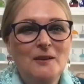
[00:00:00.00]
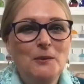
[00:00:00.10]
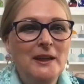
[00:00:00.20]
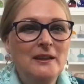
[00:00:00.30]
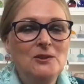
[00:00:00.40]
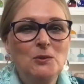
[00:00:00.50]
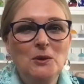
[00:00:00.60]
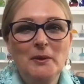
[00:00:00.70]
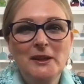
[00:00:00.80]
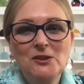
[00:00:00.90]
We're going to talk
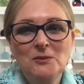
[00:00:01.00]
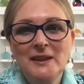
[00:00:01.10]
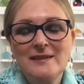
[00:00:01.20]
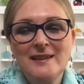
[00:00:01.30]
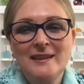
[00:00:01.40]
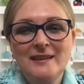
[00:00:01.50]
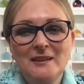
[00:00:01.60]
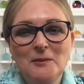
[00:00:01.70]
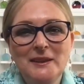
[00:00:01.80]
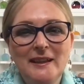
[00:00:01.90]
about your magazine a
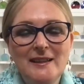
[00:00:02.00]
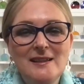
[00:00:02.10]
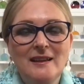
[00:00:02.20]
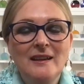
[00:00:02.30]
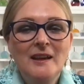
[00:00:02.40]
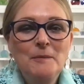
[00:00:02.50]
little bit later.